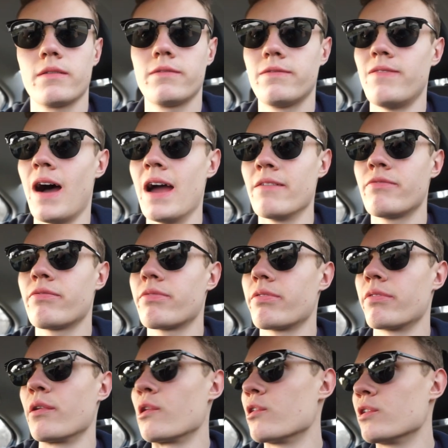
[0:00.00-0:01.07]

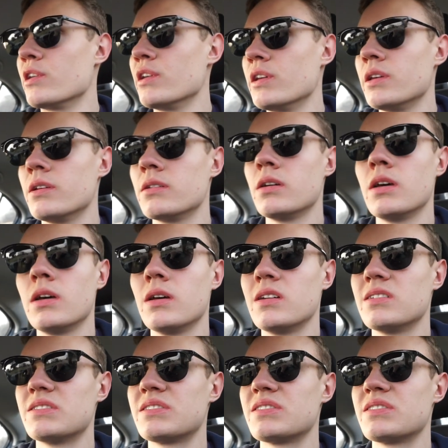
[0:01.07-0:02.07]
5.30,